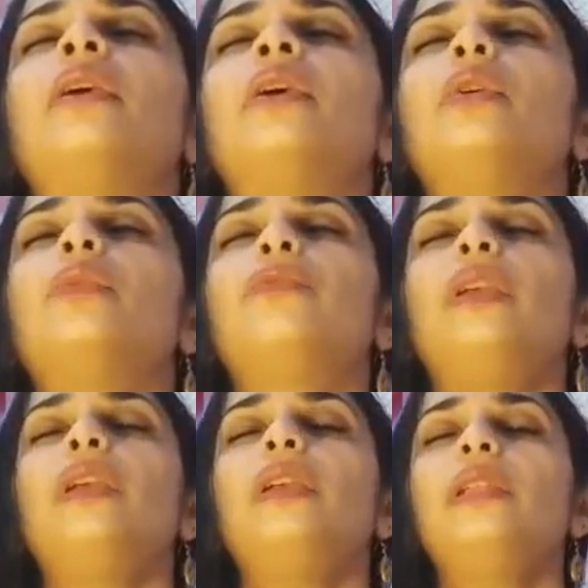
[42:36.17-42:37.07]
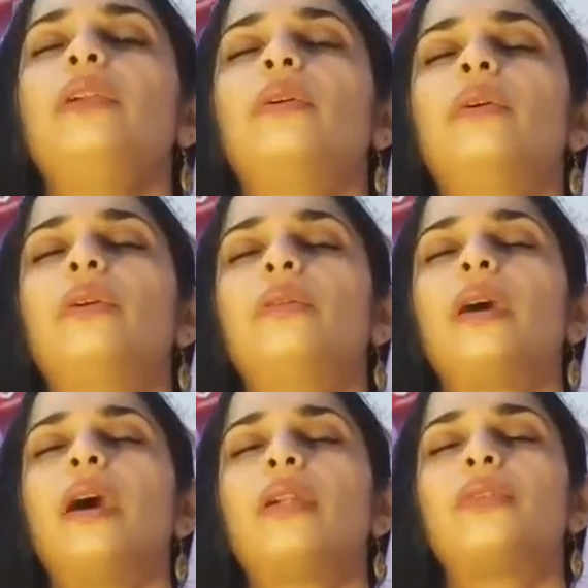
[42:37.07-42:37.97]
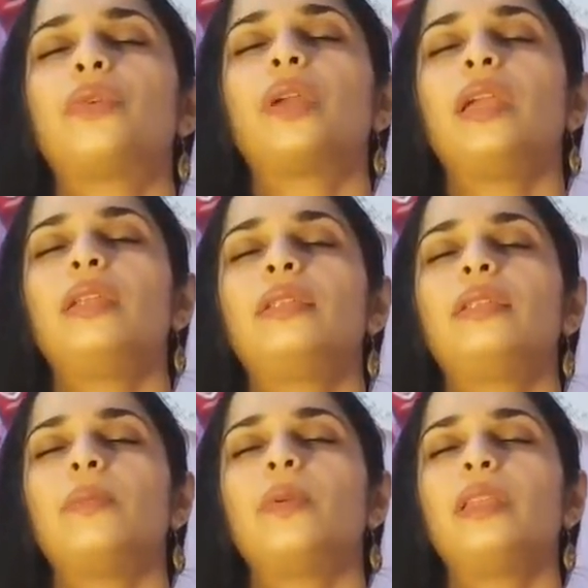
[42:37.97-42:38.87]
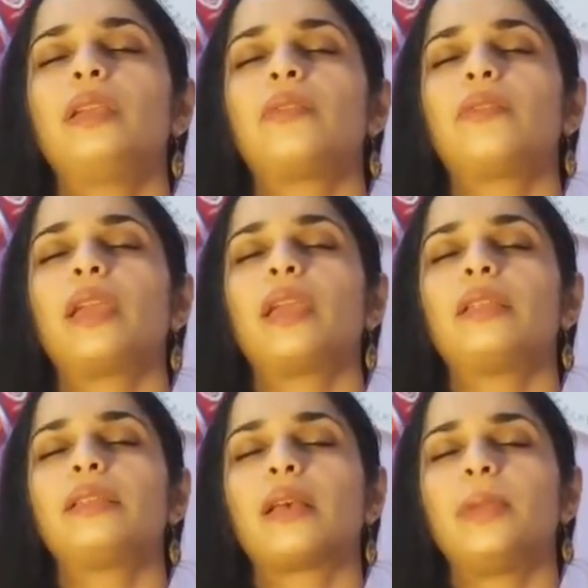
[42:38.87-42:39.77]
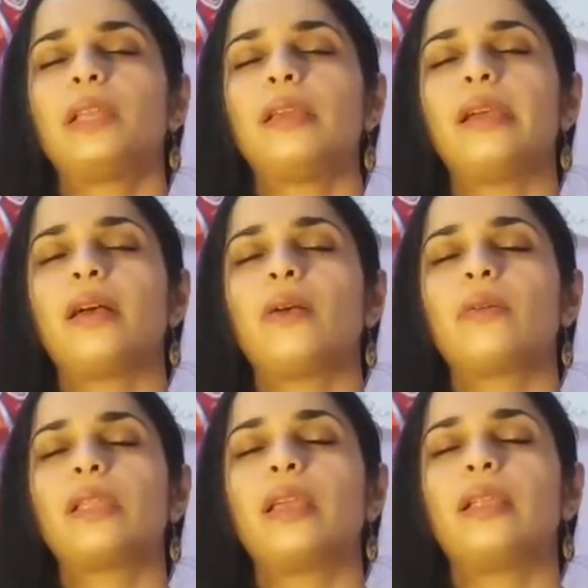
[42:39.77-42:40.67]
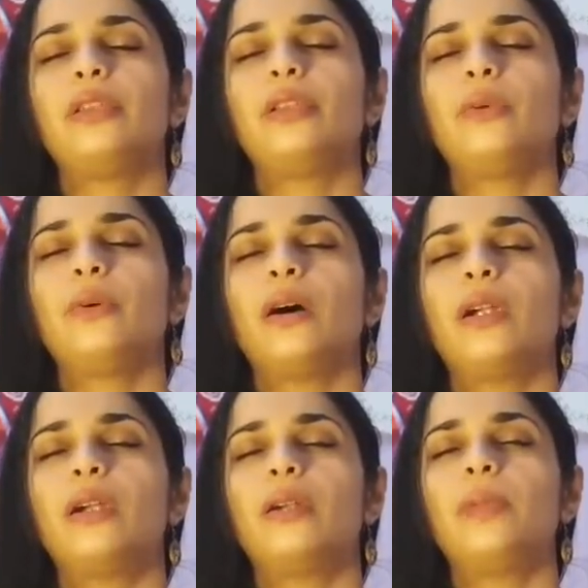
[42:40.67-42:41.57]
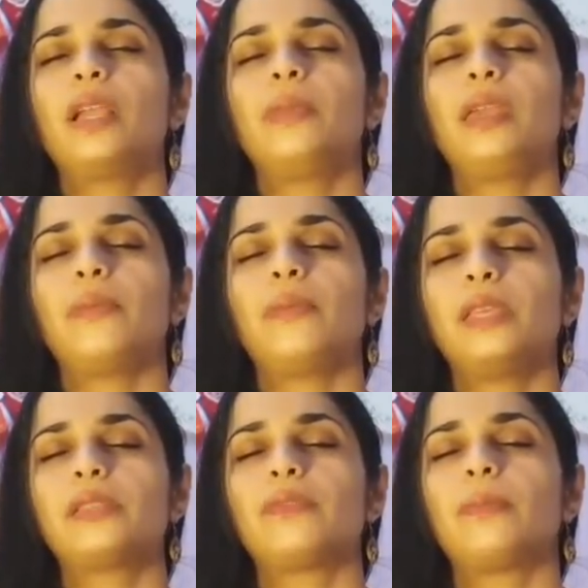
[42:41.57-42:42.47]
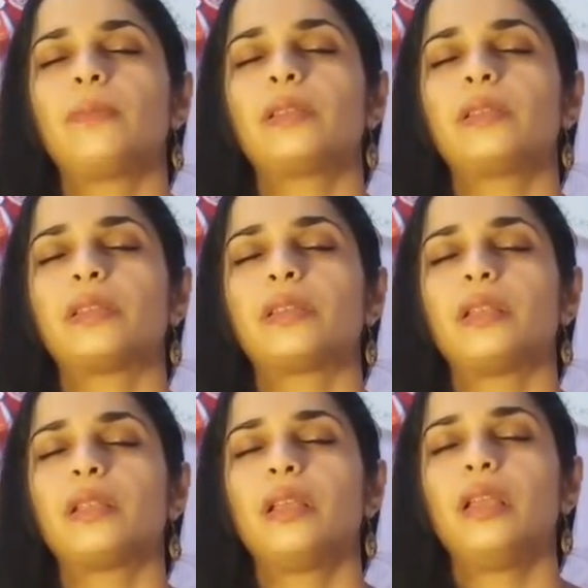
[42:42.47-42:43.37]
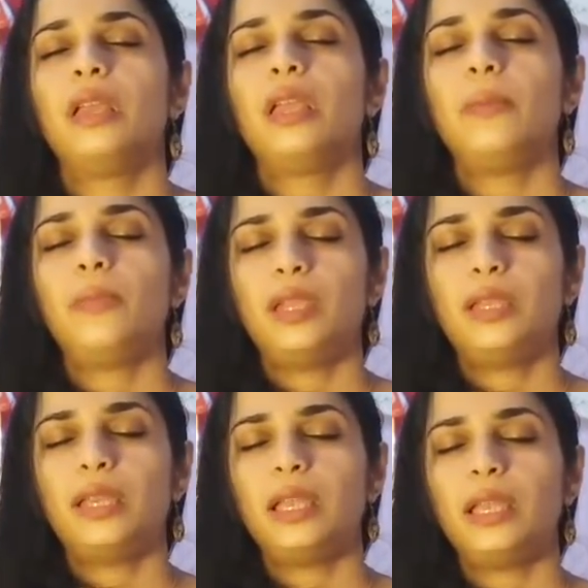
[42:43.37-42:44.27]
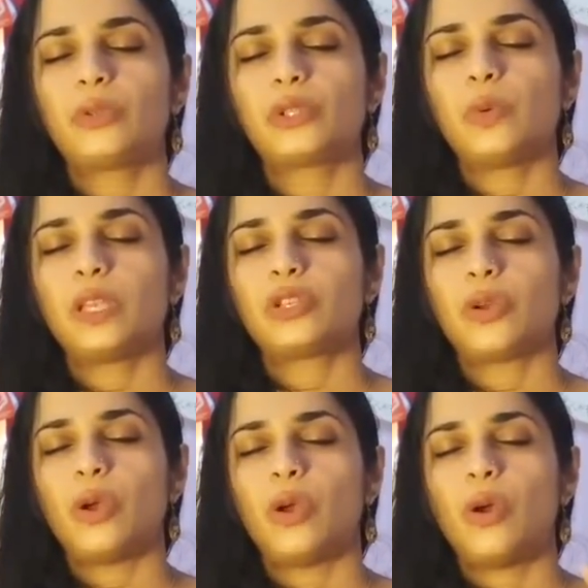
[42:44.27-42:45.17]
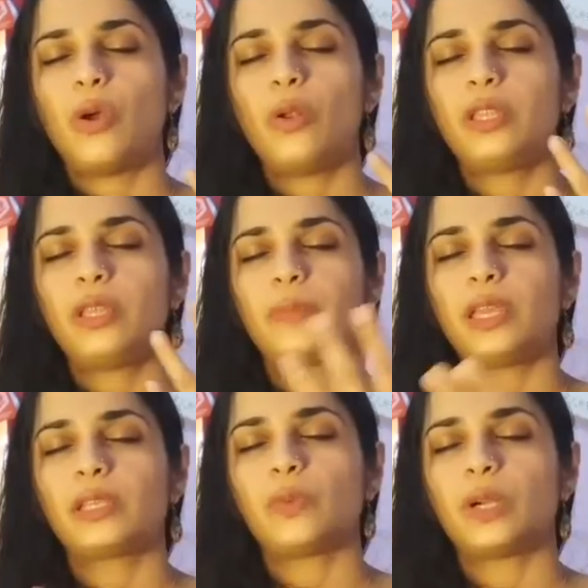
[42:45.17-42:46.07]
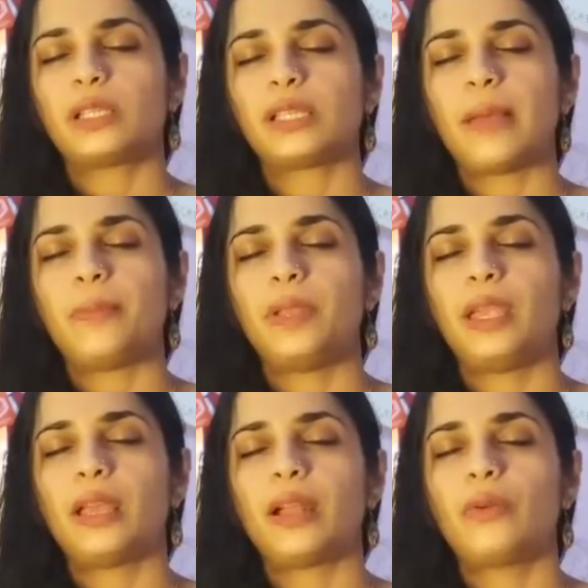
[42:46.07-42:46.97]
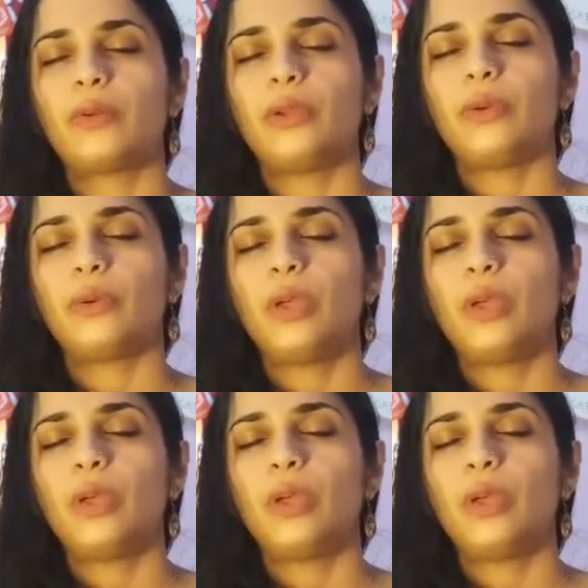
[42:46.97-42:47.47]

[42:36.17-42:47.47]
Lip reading: You feel your heart rate and breathing rate is coming down, and you are becoming a peaceful person. Immediately you switch all the things what is happening around you